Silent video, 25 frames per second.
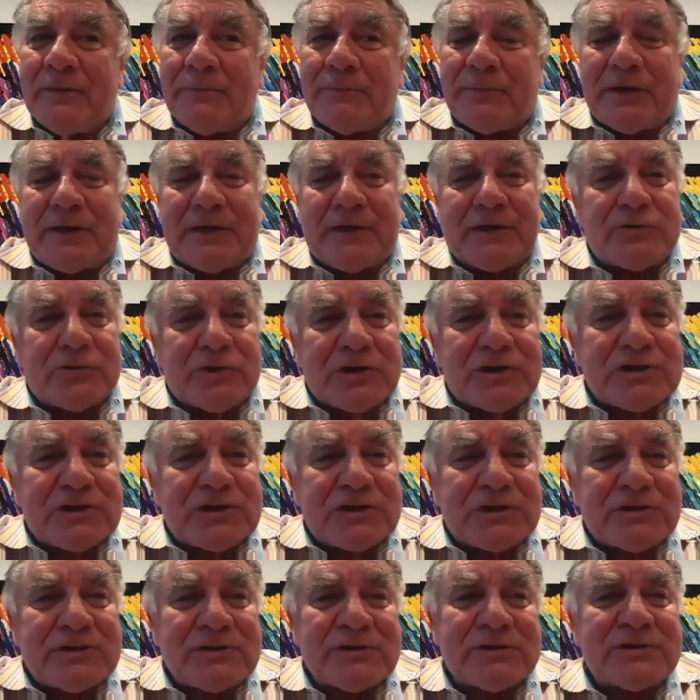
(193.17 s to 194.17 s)

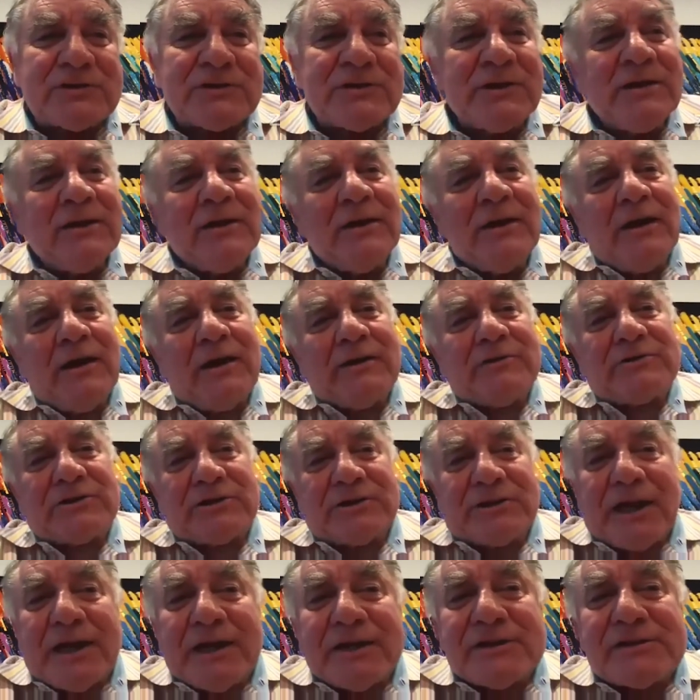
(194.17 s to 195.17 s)
Pediatricians,
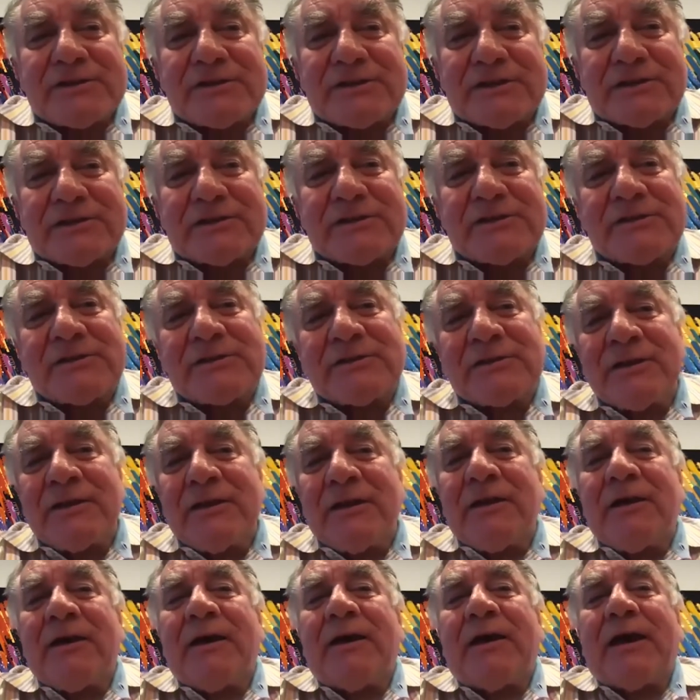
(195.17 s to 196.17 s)
geneticists,
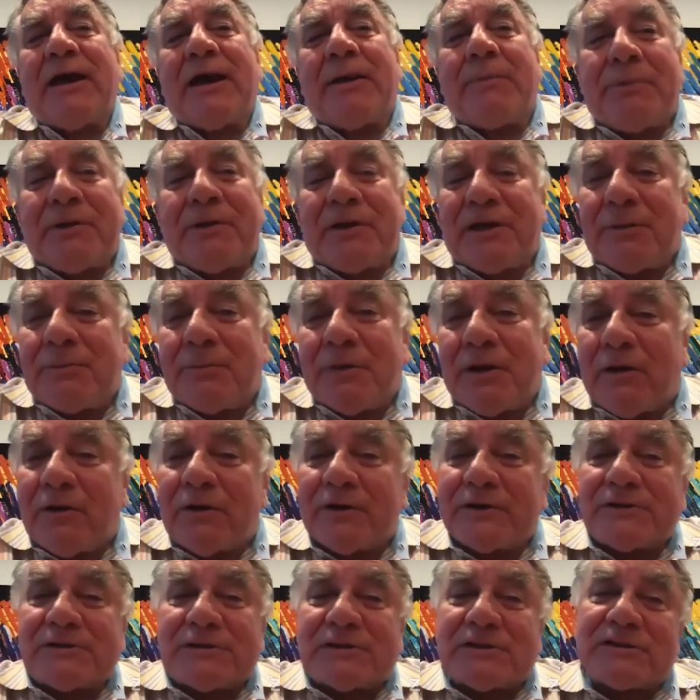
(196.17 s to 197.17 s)

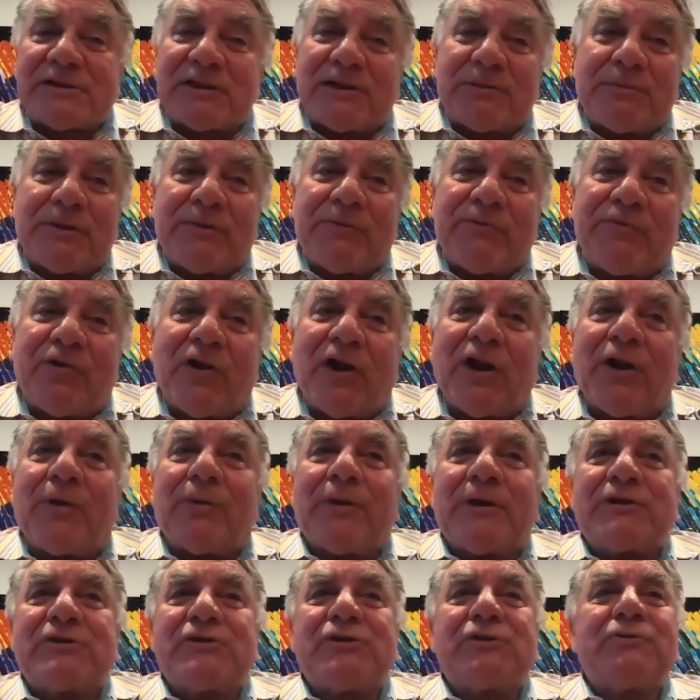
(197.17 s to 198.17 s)
epidemiologists have been
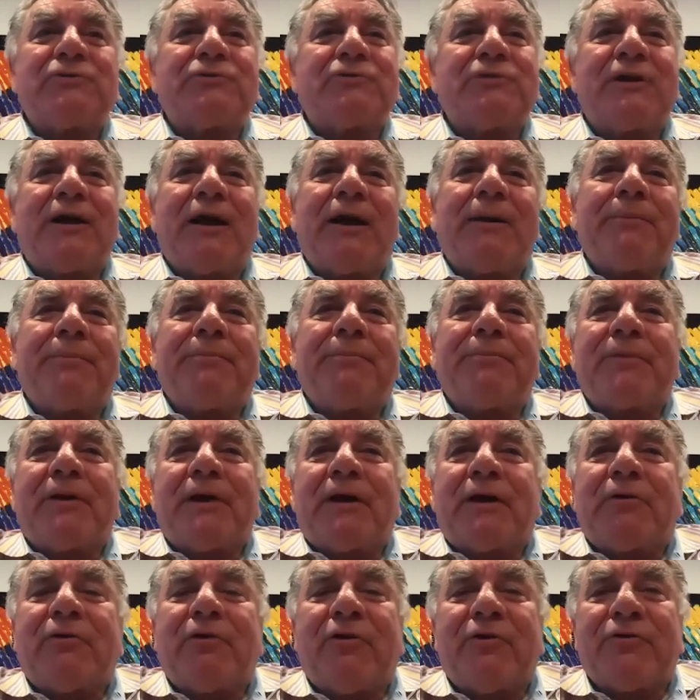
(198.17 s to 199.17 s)
following children up
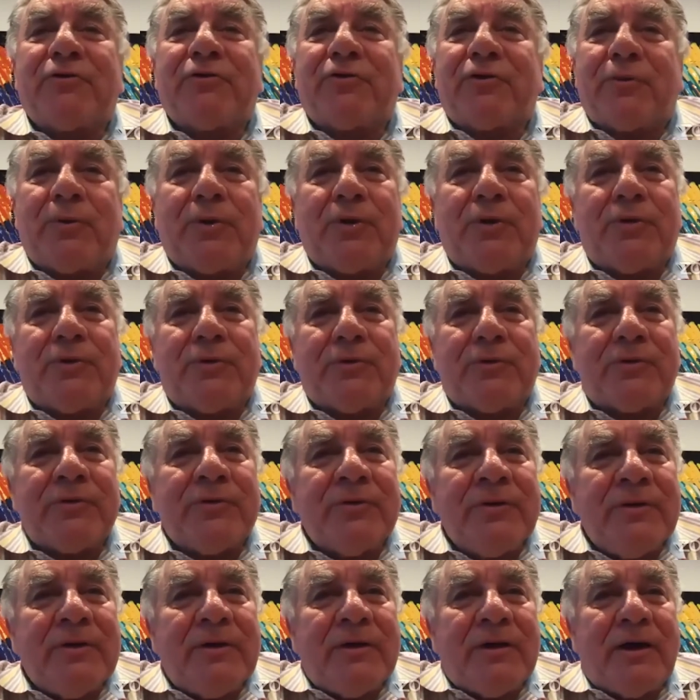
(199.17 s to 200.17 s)
across the world
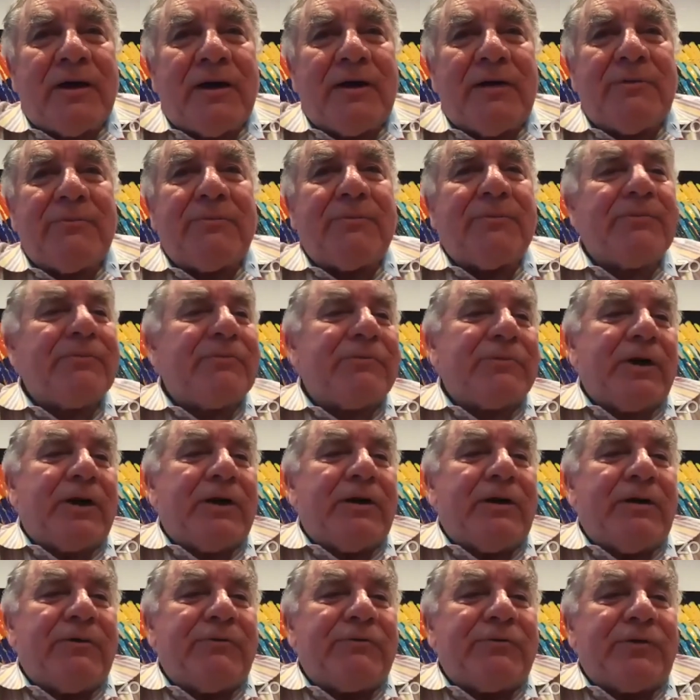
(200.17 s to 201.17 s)

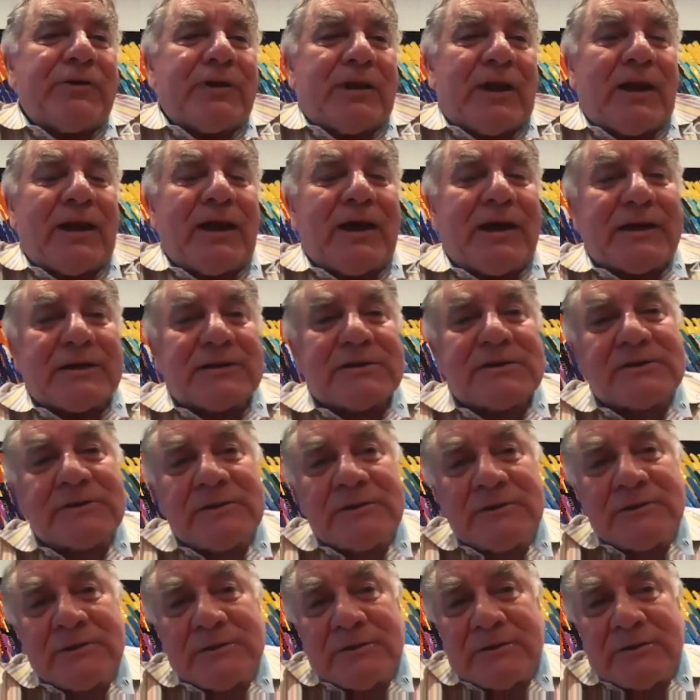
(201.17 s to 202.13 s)
for the last